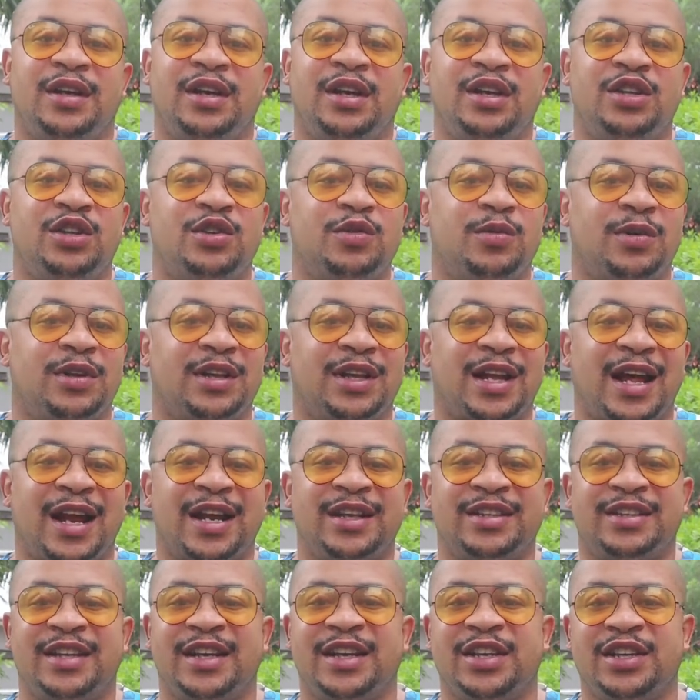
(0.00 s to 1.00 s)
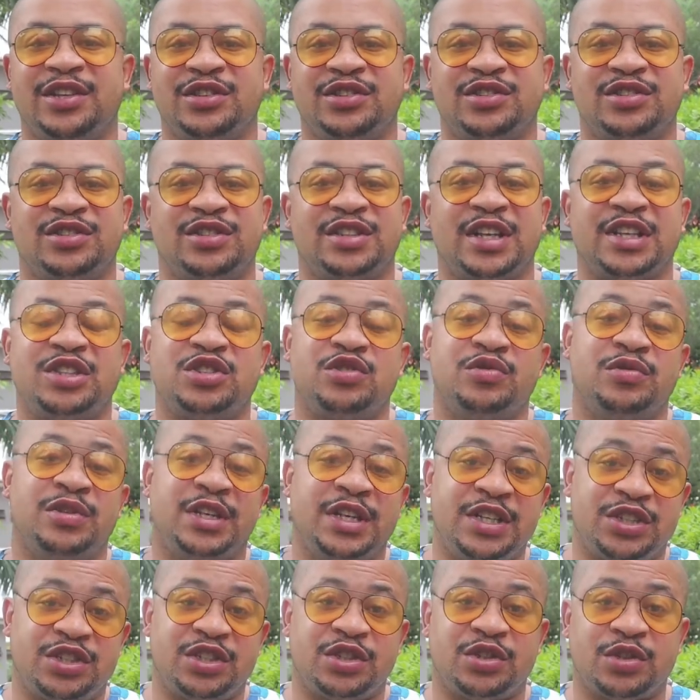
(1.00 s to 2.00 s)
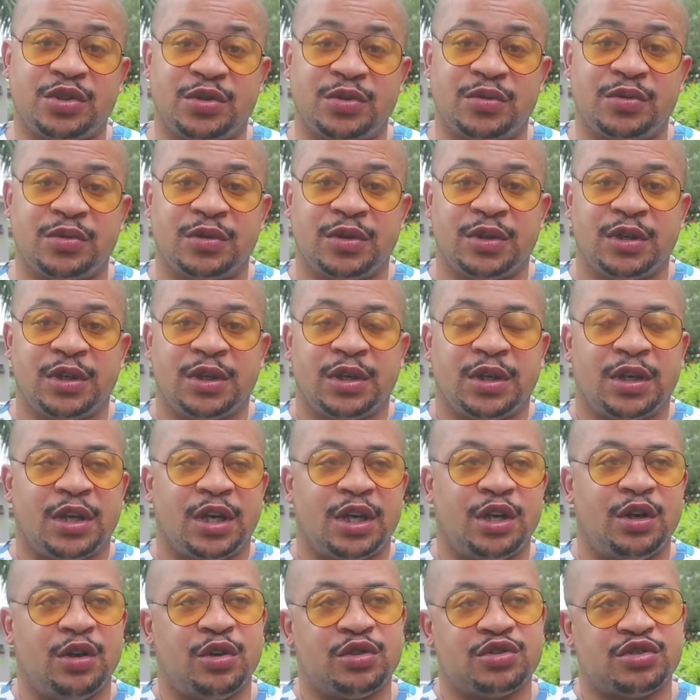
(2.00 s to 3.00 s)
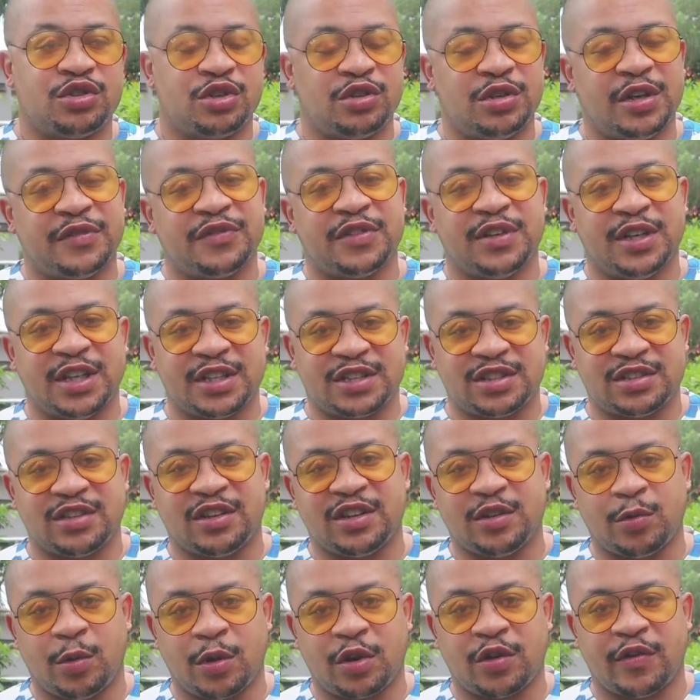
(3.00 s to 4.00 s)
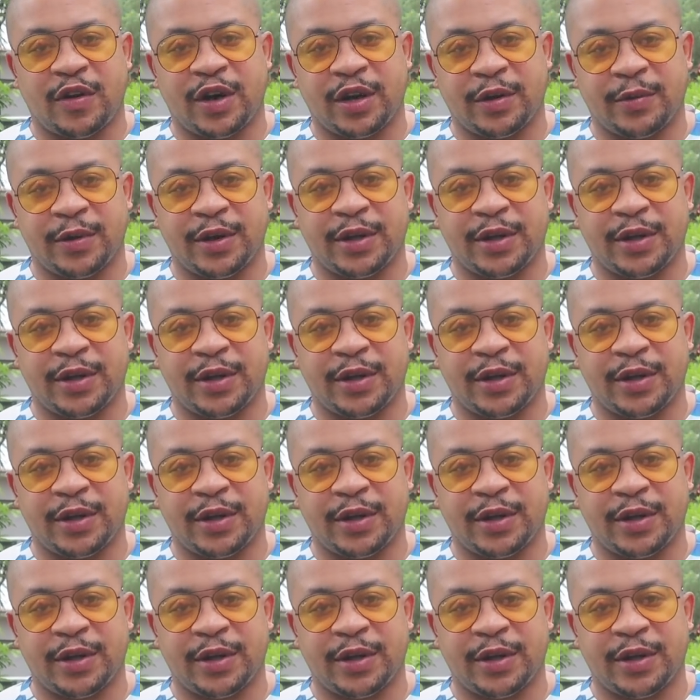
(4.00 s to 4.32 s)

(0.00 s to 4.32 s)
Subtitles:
and do a lot of things that you need to do. And also you don't have to necessarily work right